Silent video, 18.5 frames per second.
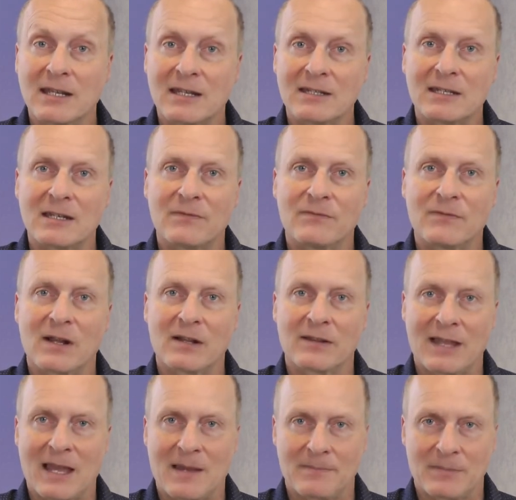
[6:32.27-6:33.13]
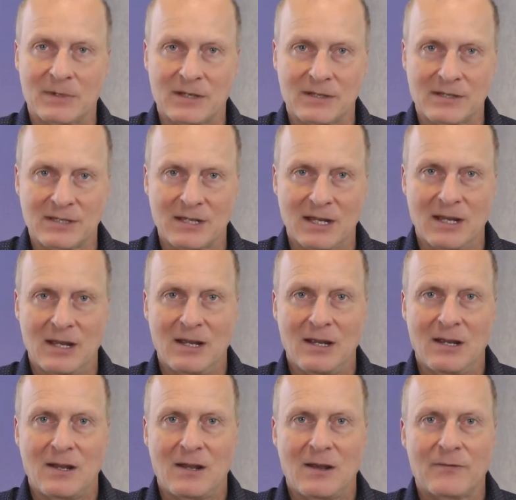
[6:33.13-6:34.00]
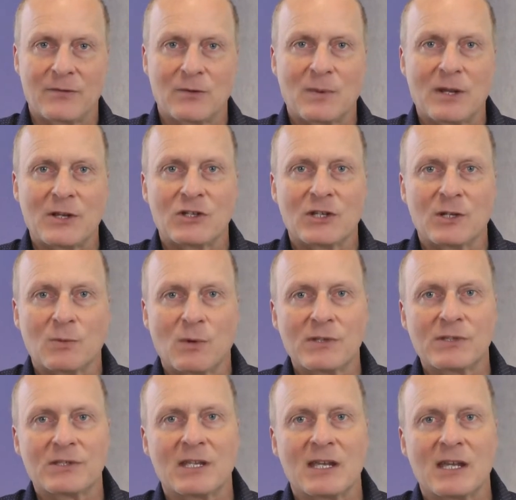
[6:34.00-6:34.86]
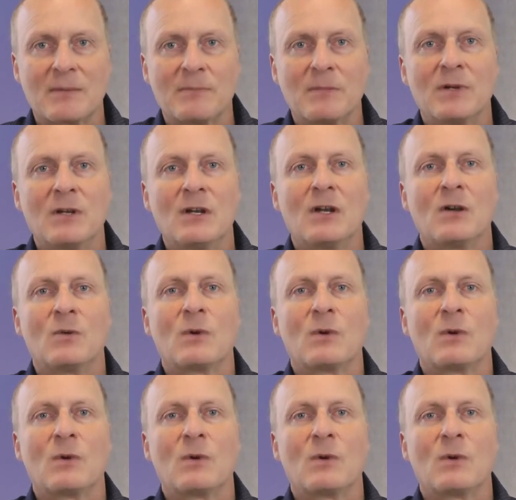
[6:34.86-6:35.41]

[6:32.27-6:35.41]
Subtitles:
and he felt that because of the way she was to him.